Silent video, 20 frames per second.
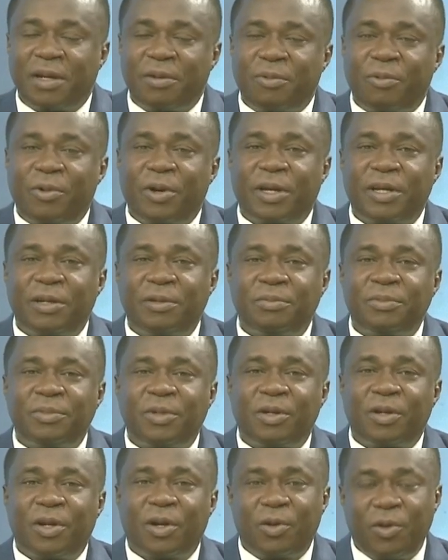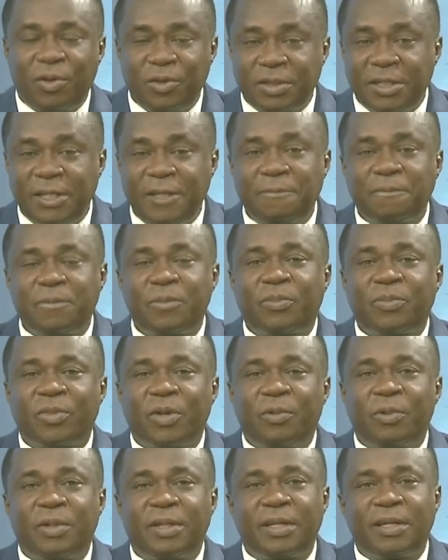working closely
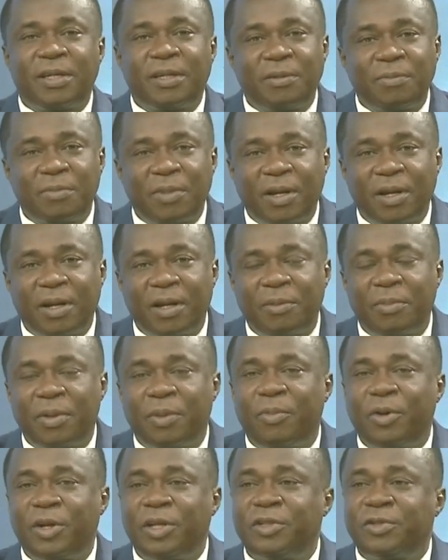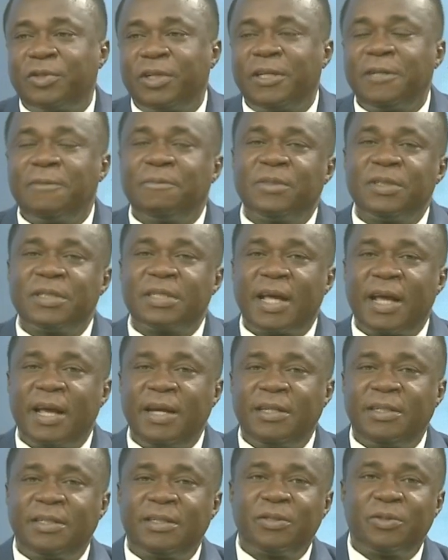with the monetary
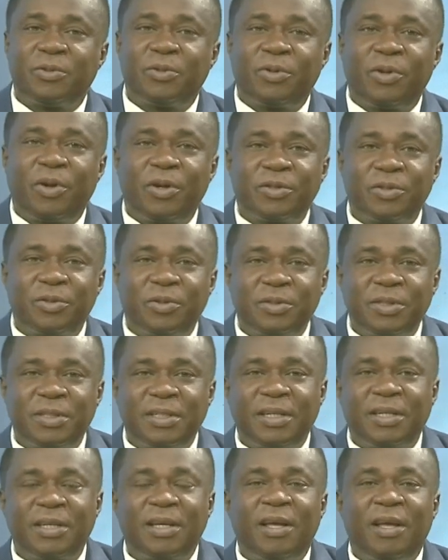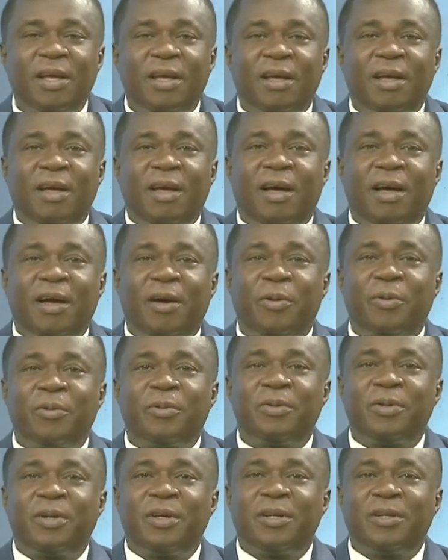side to also see how
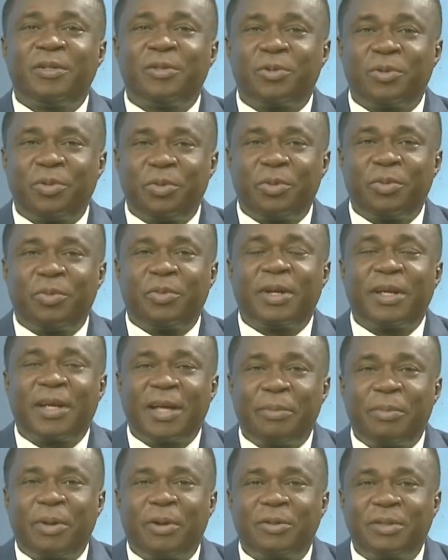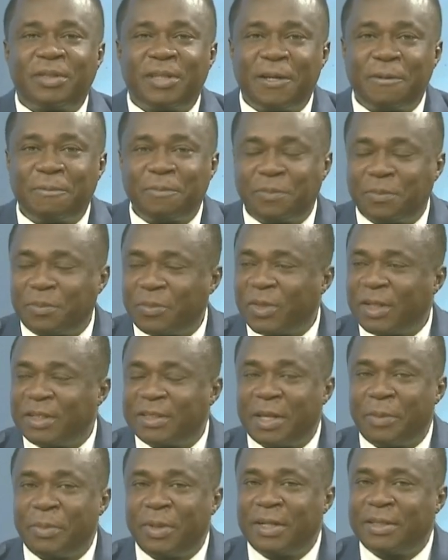to bring about
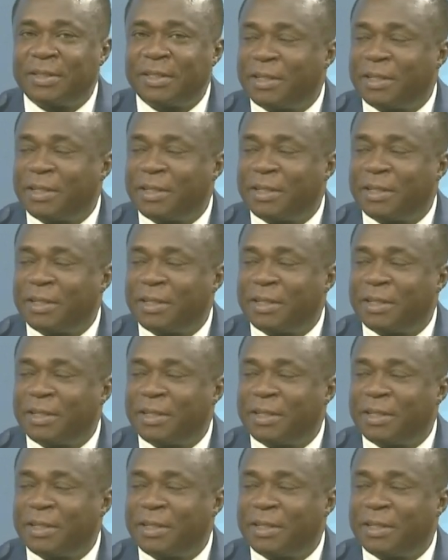stability